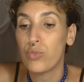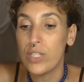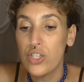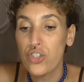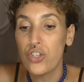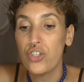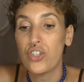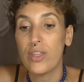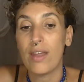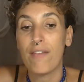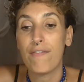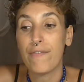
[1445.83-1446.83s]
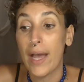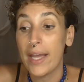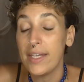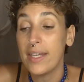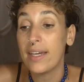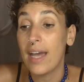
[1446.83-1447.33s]
research and then
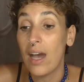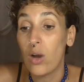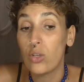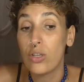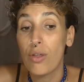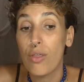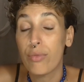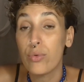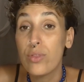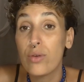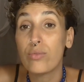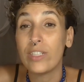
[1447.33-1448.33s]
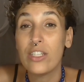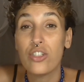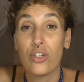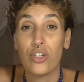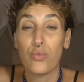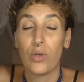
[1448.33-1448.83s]
finding out through the
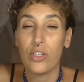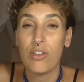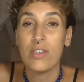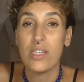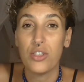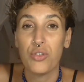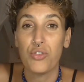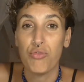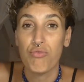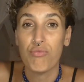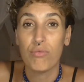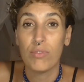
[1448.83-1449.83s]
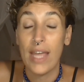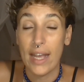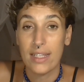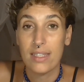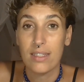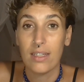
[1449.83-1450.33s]
research what you need to do
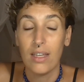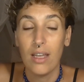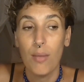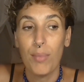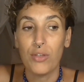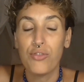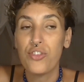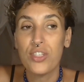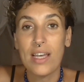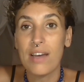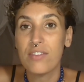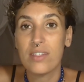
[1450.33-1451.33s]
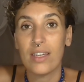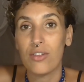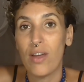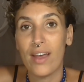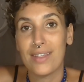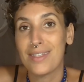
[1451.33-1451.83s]
next. But you just have to get
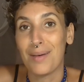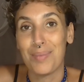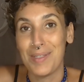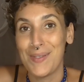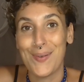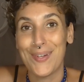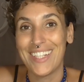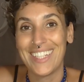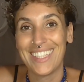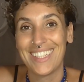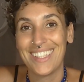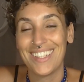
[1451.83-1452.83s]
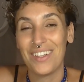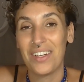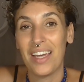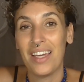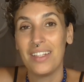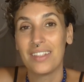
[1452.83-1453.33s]
your ass up and do it.
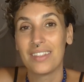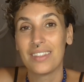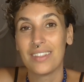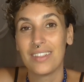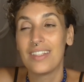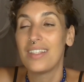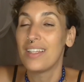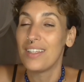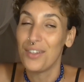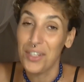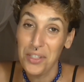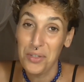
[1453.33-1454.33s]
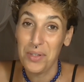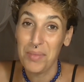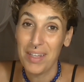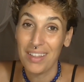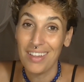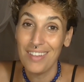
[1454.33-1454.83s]
Okay, you can do it,
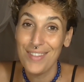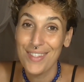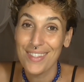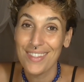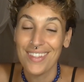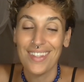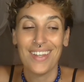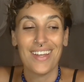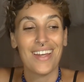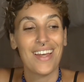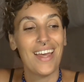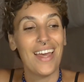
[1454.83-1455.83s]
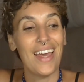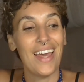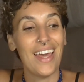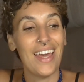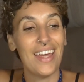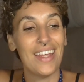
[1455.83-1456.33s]
my loves,
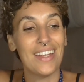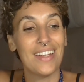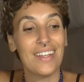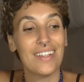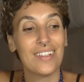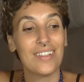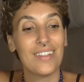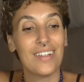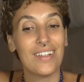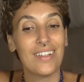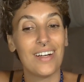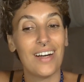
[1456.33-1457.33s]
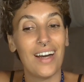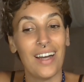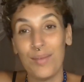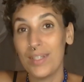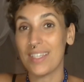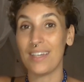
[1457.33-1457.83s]
and
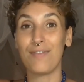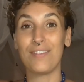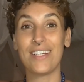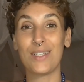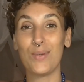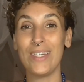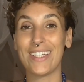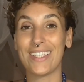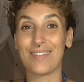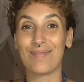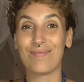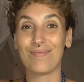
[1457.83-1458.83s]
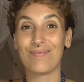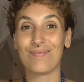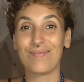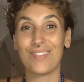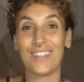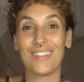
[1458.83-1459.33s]
I'm excited for next week.
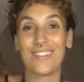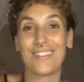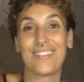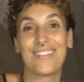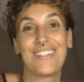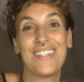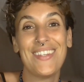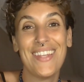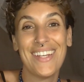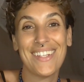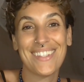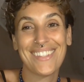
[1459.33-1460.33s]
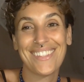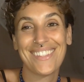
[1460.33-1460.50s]
See you then.